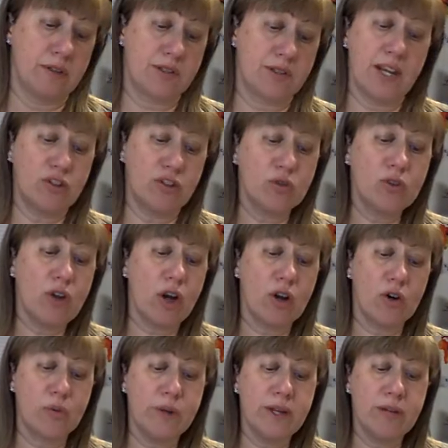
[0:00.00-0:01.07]
saying, Do
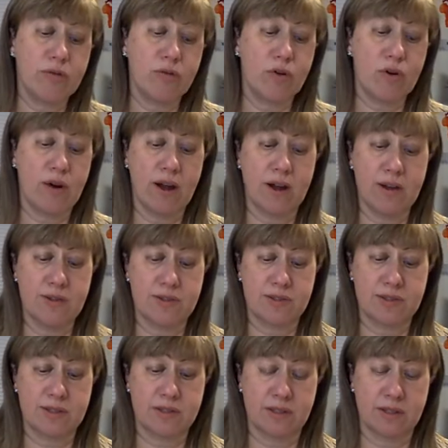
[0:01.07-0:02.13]
not grieve for
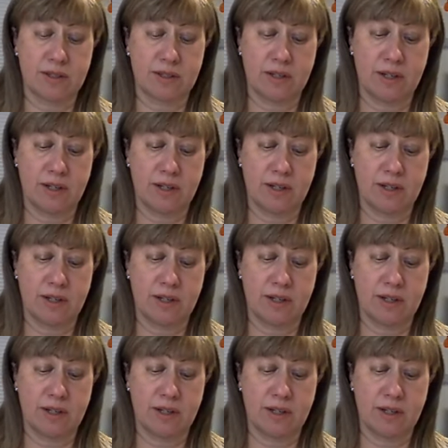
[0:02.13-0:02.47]
us.